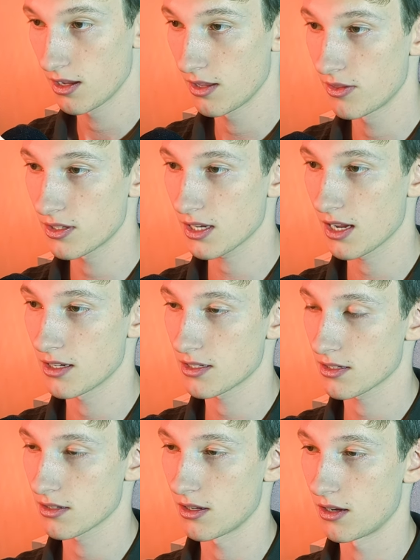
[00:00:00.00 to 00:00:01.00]
In this
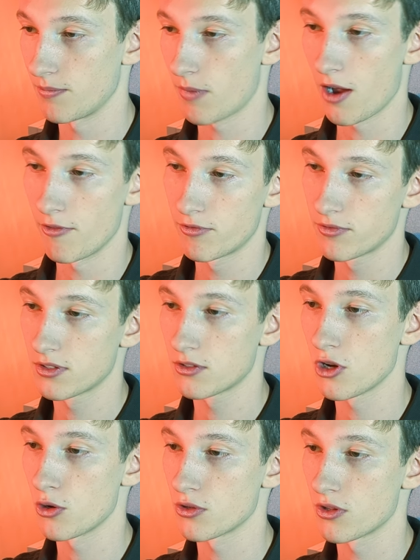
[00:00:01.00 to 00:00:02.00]
case, I've
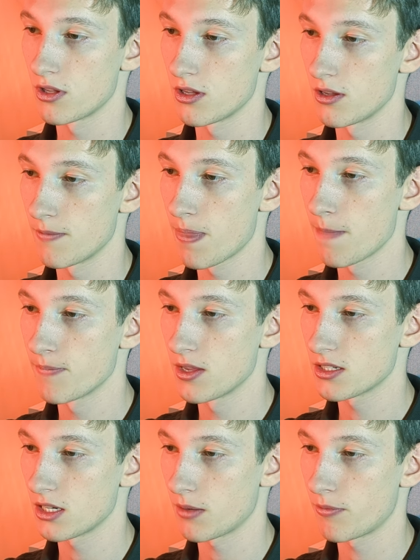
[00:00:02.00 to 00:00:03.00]
chosen the
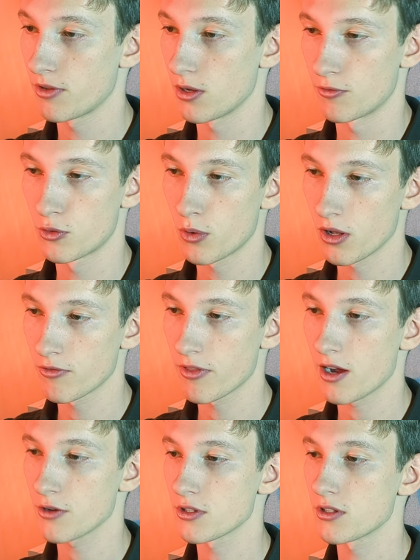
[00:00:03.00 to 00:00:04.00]
setup fee of
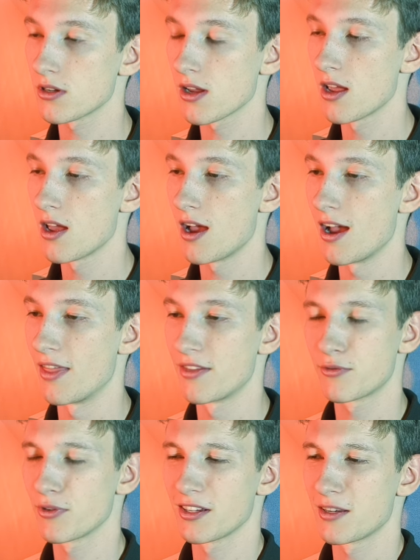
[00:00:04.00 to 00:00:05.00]
12,000. And
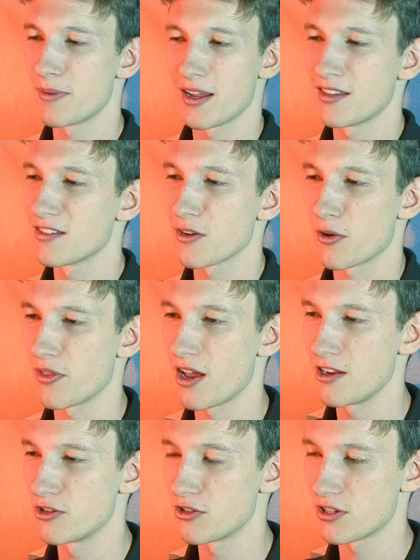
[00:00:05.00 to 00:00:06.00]
this really depends on the
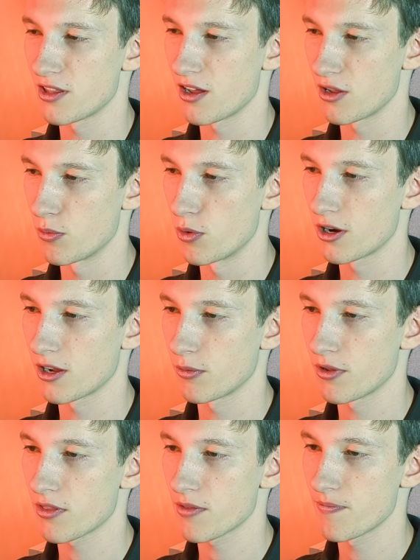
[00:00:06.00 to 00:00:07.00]
agency that you're working
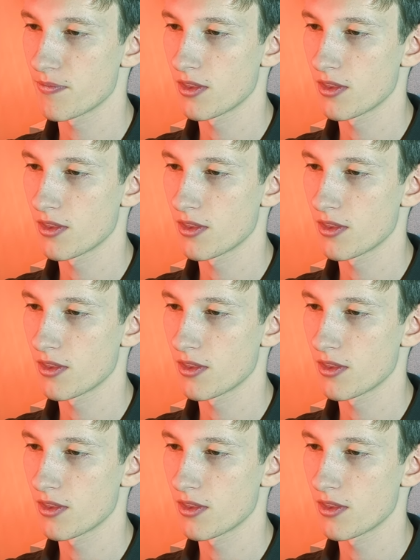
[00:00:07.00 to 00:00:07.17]
with.